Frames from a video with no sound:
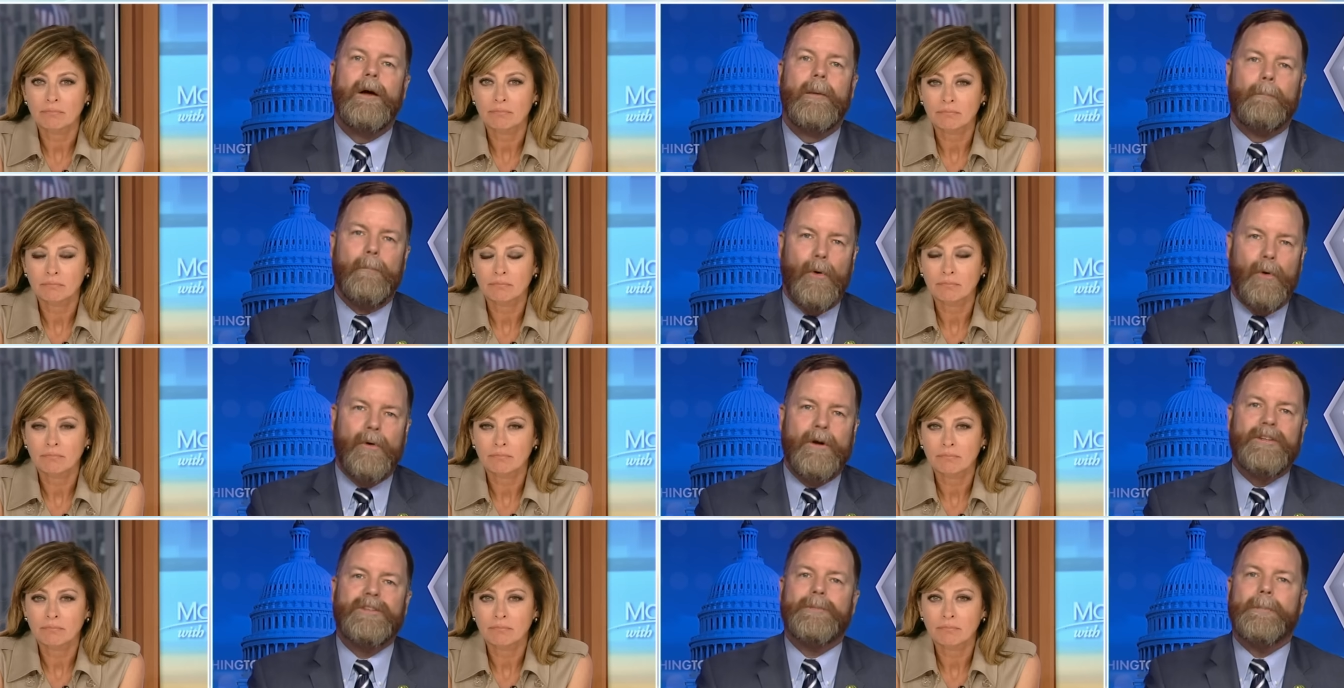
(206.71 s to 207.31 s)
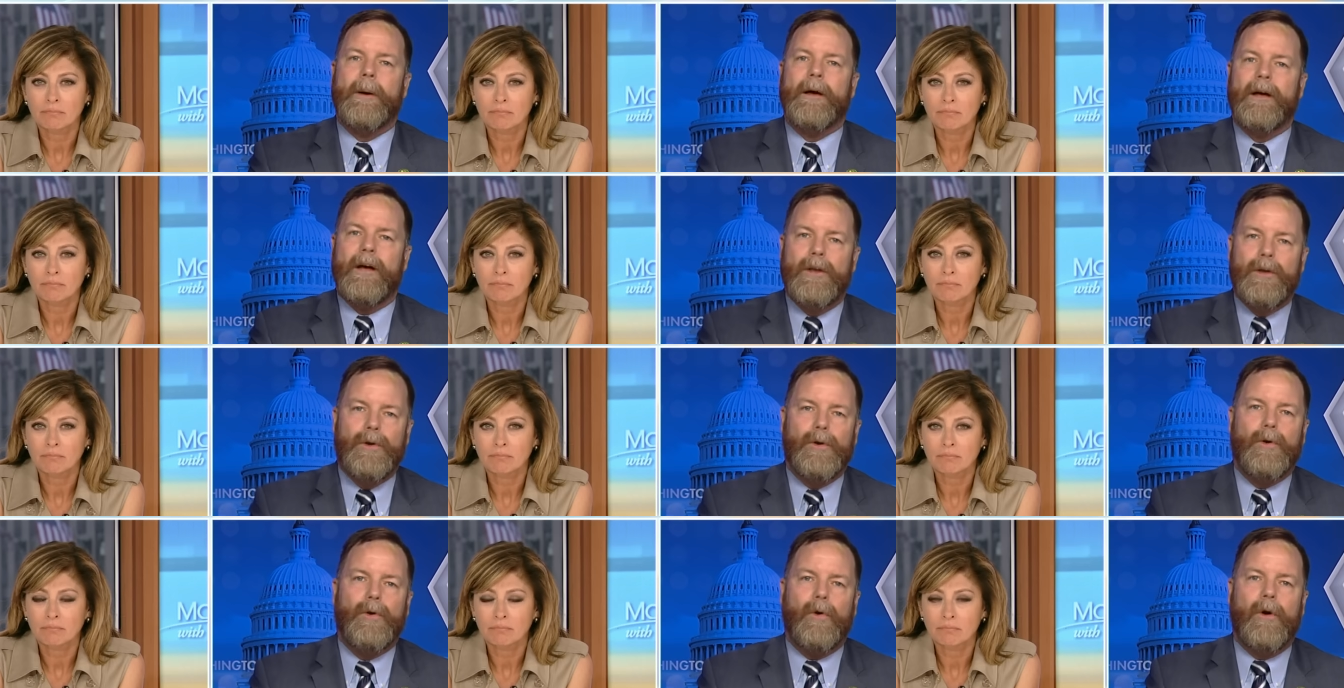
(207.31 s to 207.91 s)
Speaker 1: Burisma,
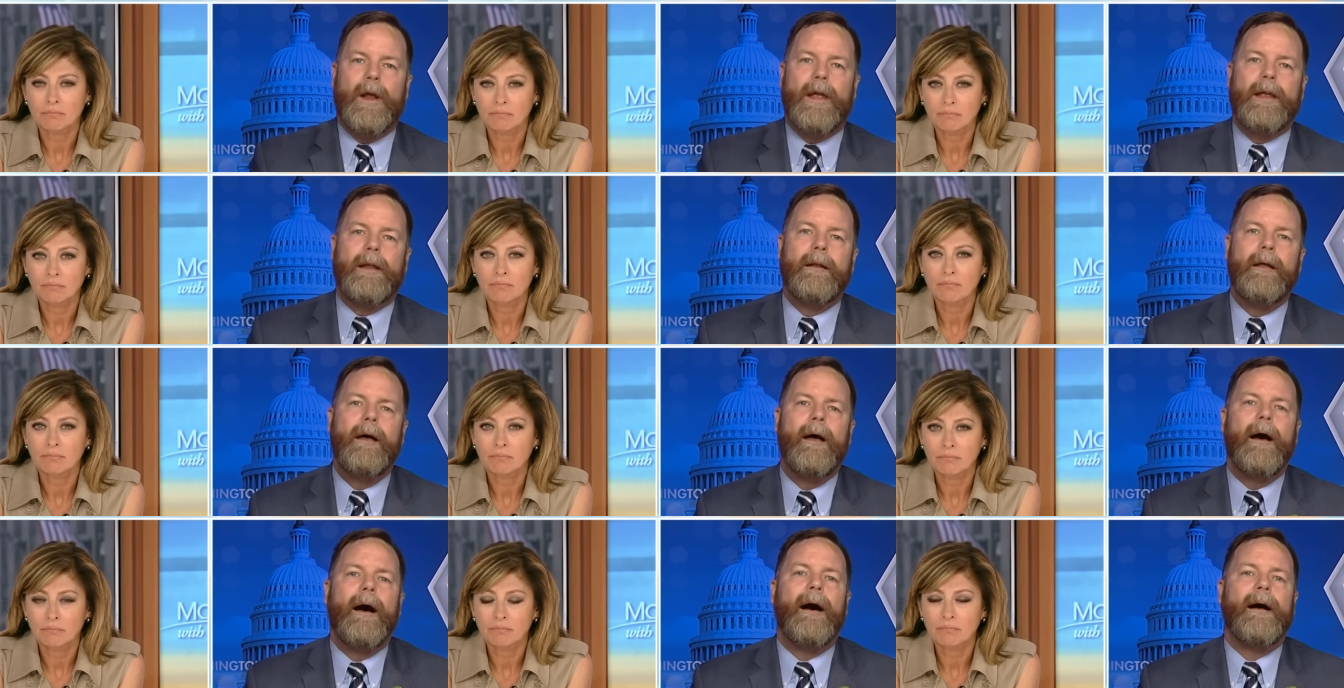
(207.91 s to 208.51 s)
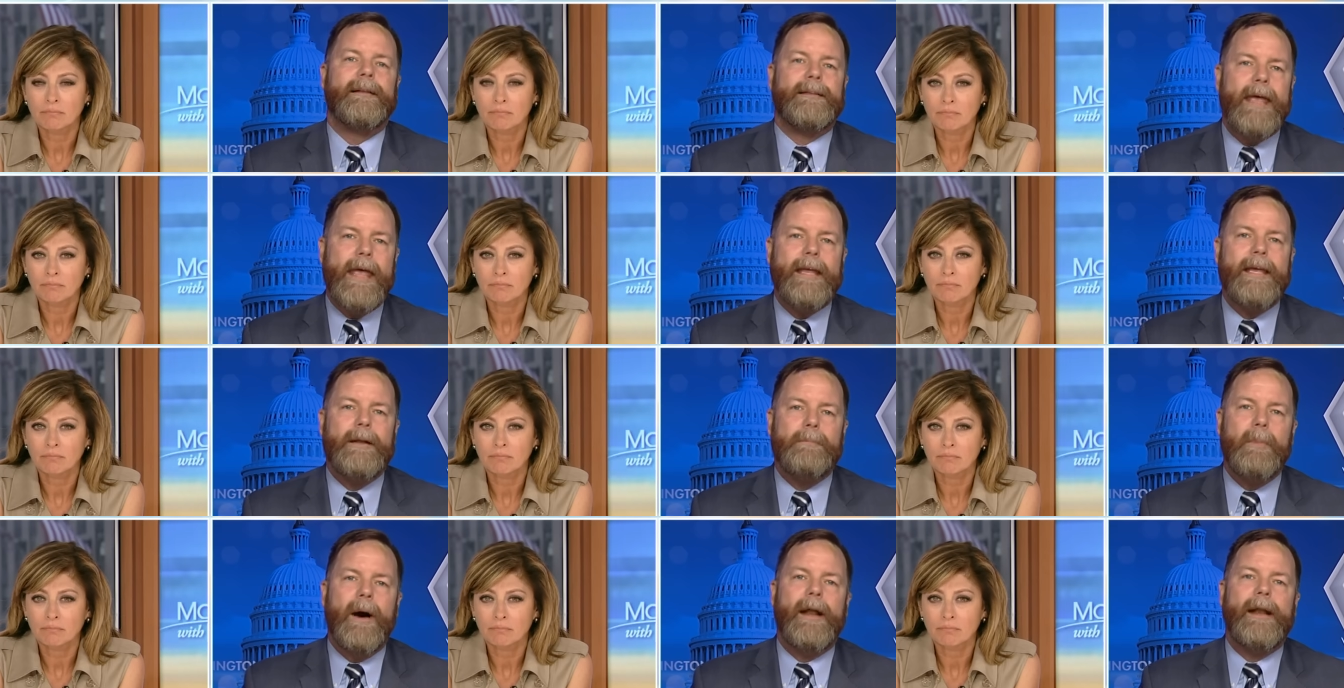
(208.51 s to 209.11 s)
Ukraine, uh,
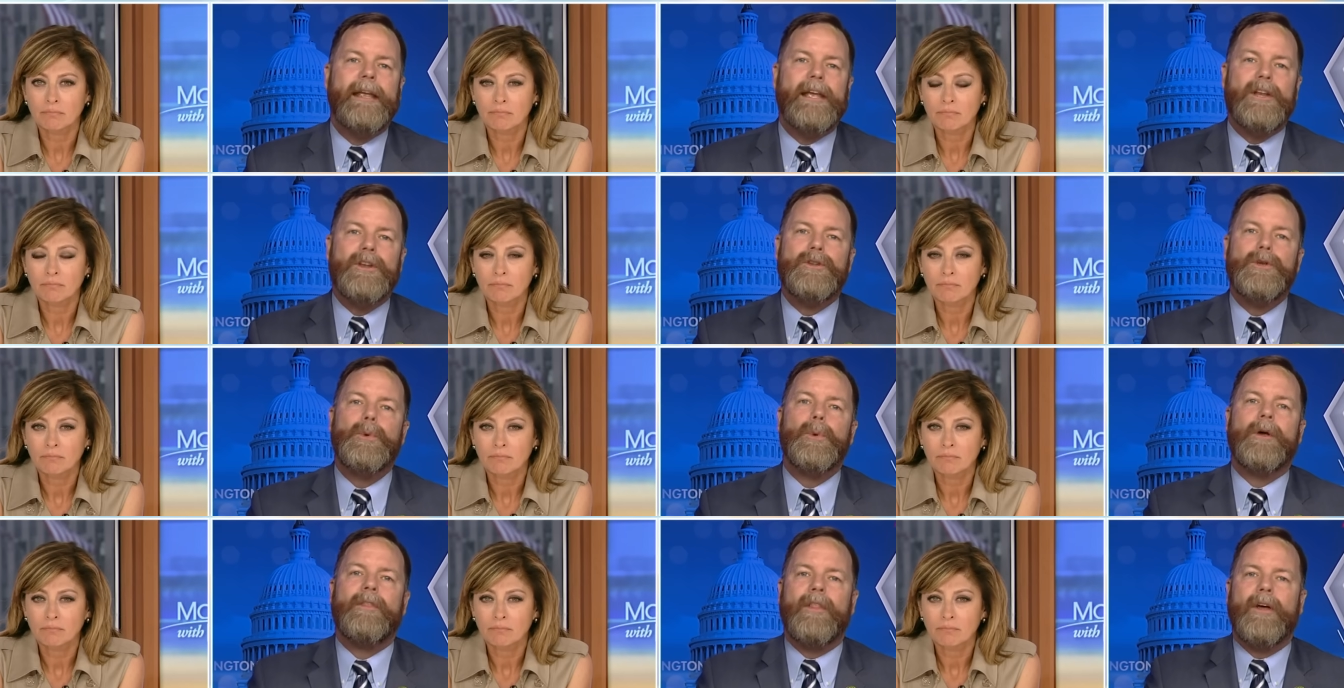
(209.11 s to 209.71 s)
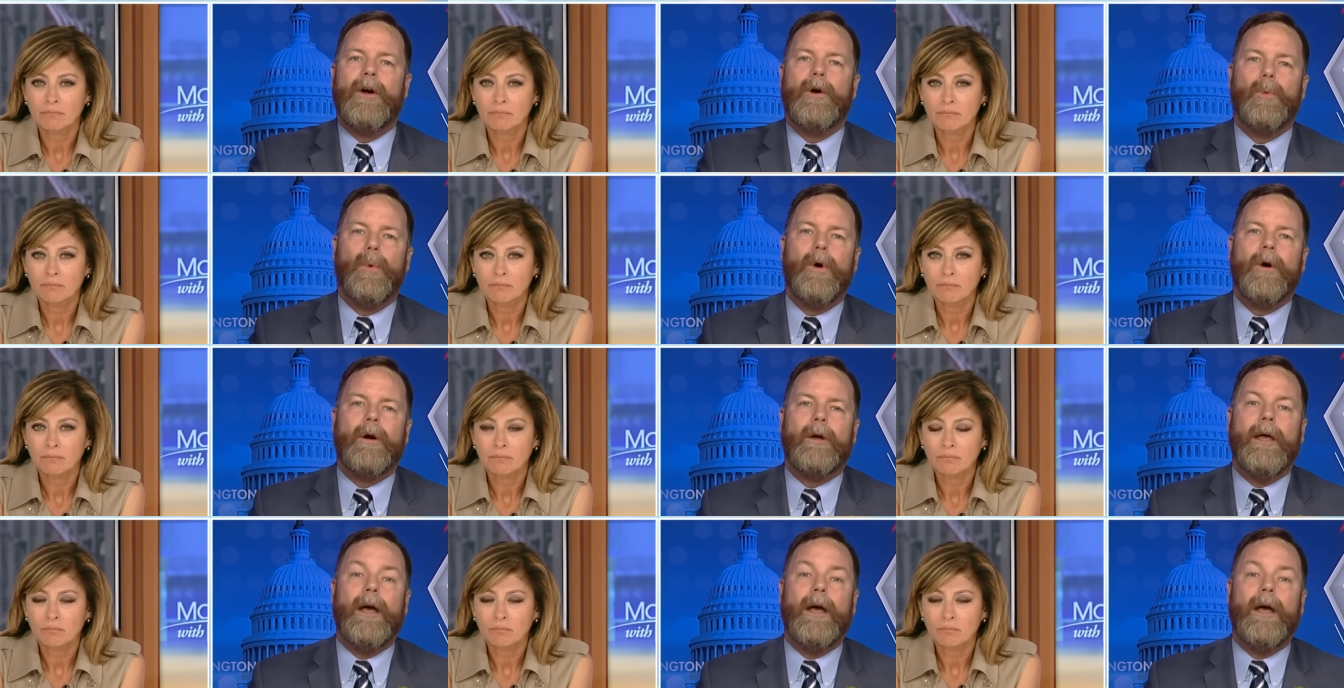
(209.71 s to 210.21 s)
taking money and doing their work,